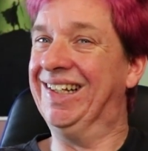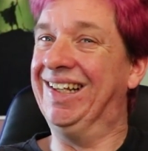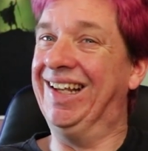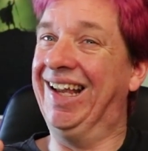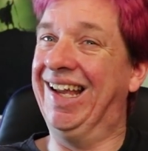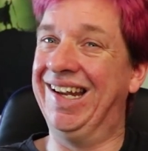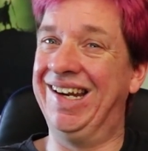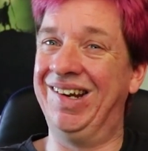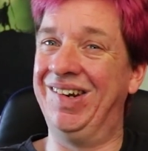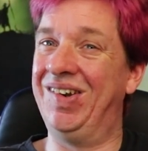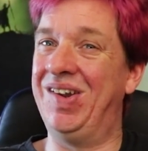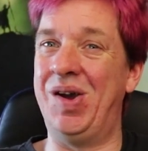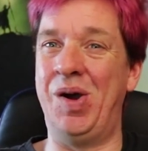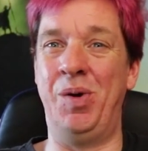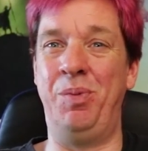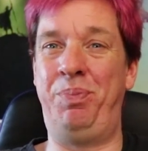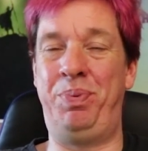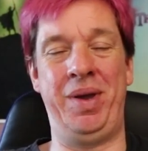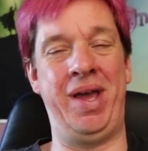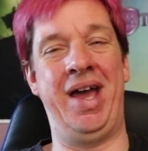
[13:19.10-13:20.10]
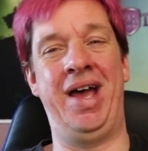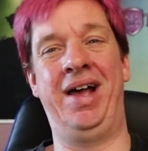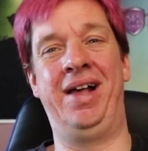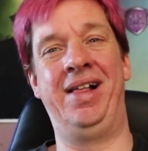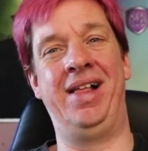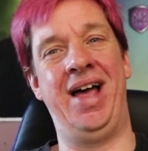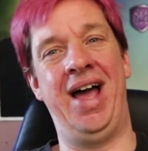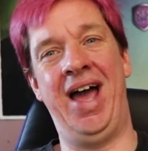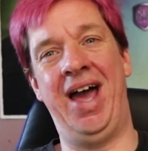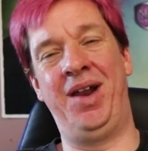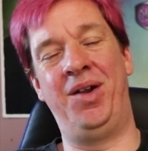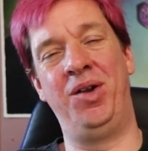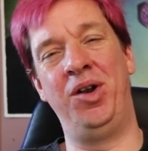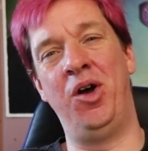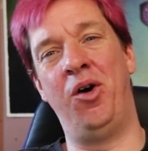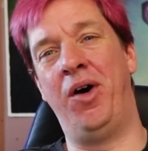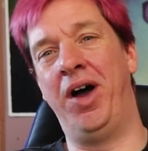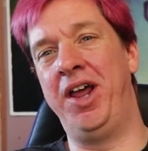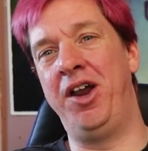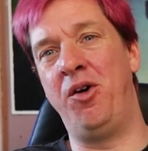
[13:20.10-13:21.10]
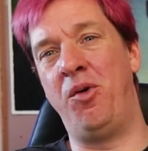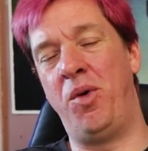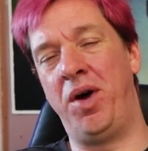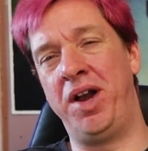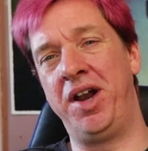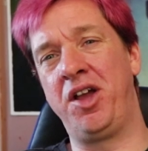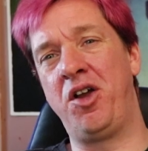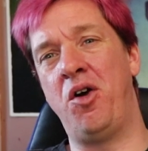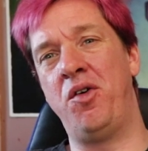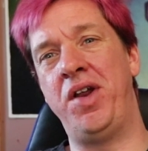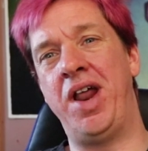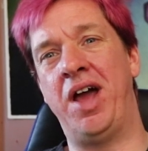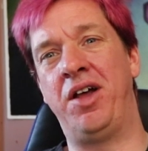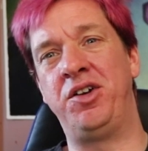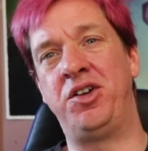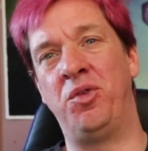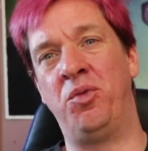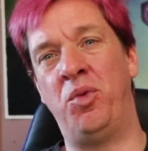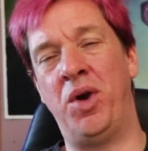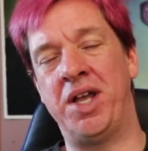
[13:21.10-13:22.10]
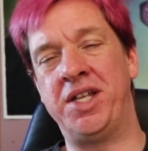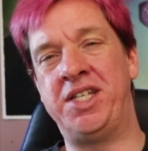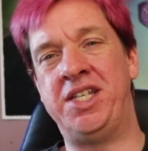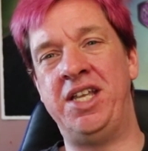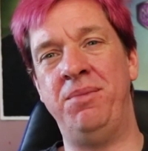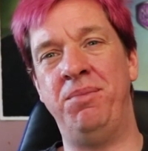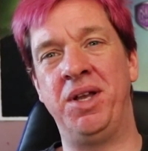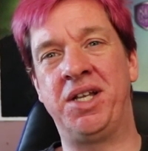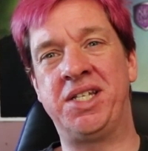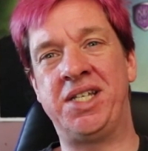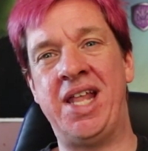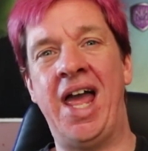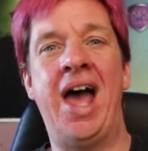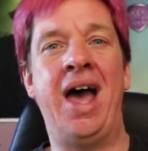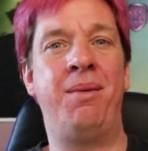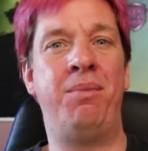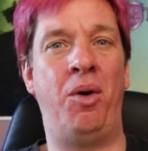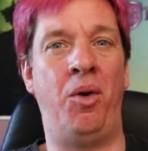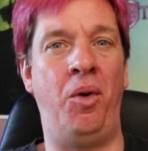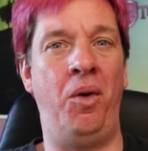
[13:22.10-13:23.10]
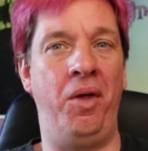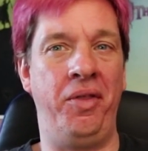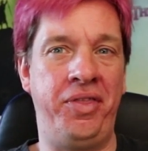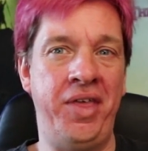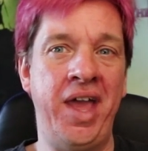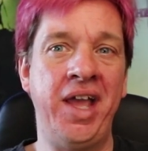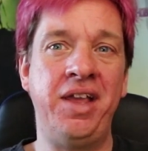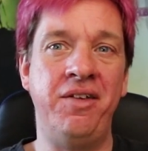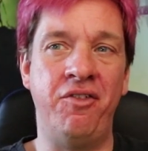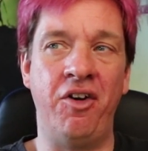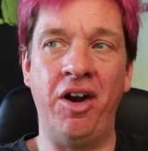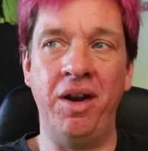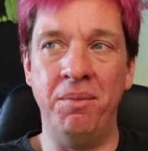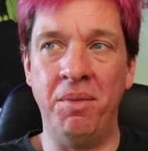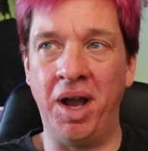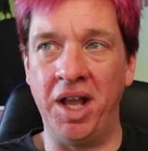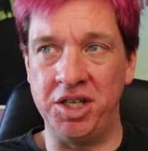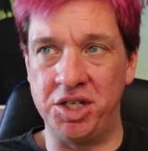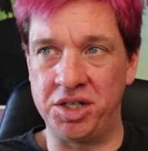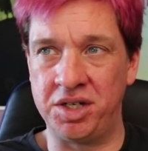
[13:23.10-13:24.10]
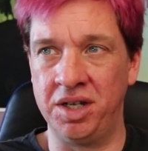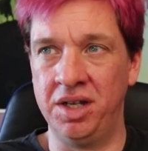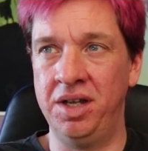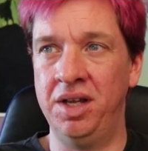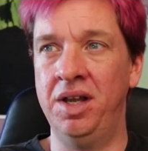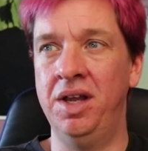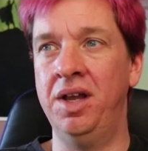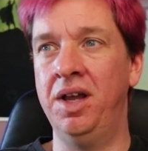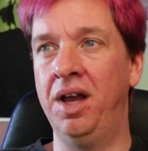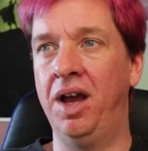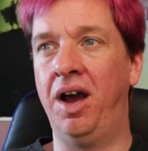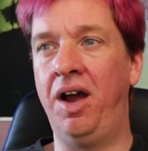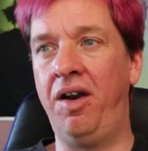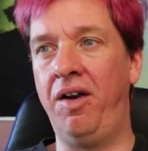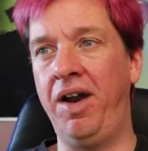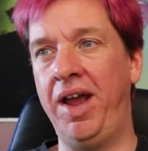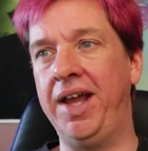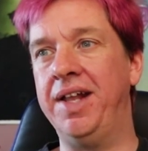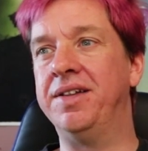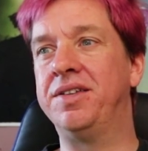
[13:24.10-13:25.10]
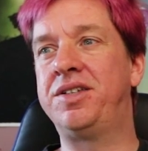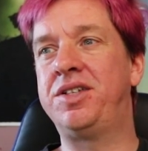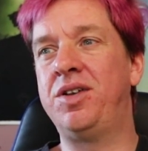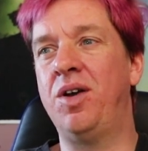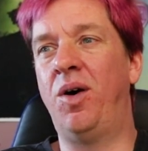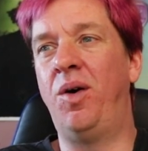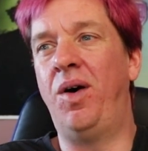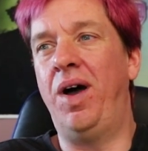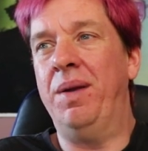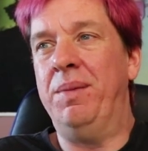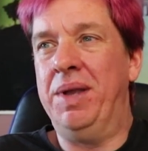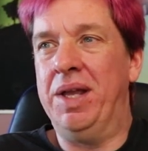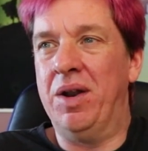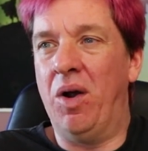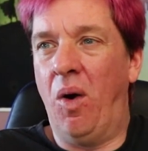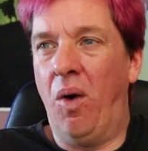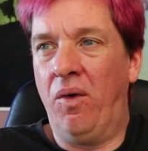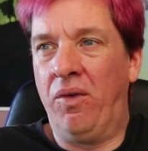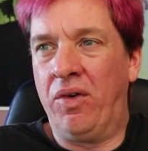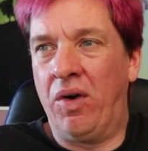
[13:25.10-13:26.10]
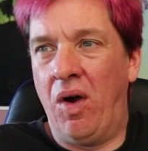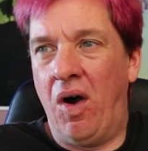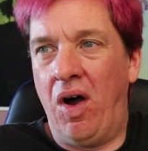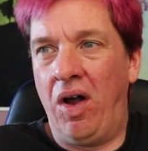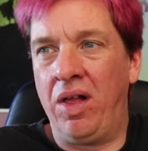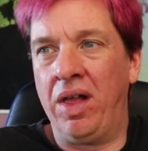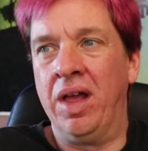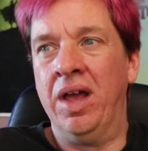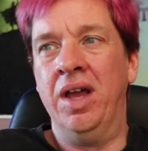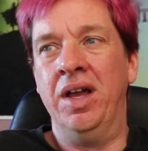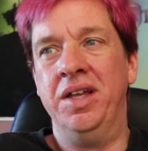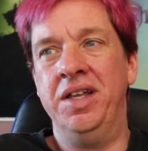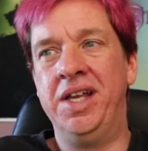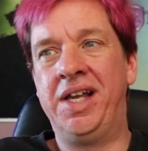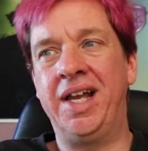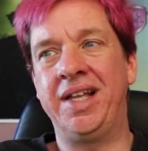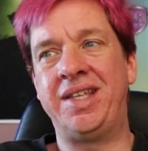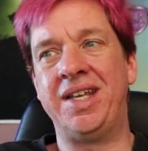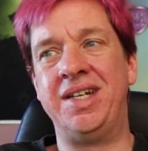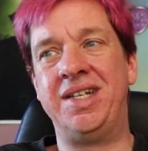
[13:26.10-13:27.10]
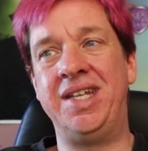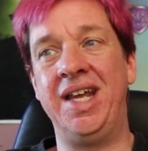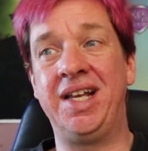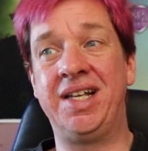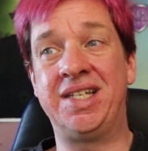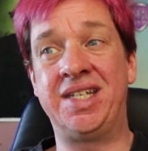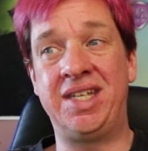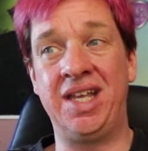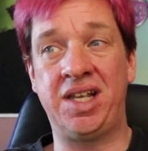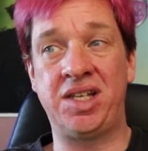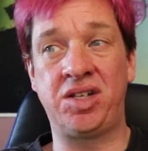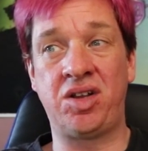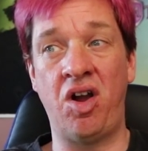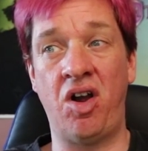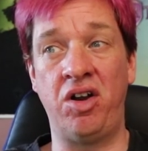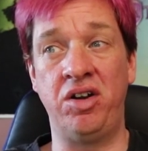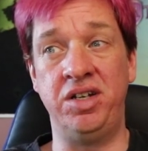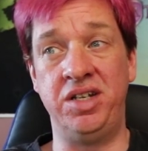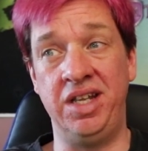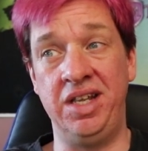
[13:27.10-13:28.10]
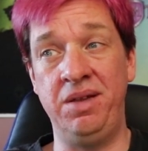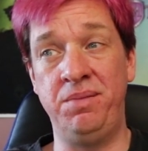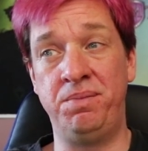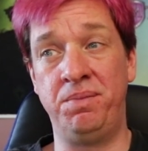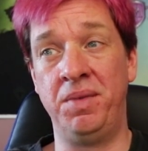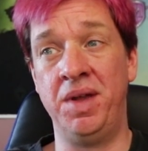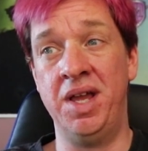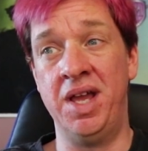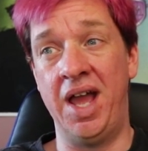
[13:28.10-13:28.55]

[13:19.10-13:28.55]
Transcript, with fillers: I don't know, pal. I don't know. I don't want to go down to Rusty McStab hole. Thank you very much. All right. So, I mean, overall, you get to dig six card deep,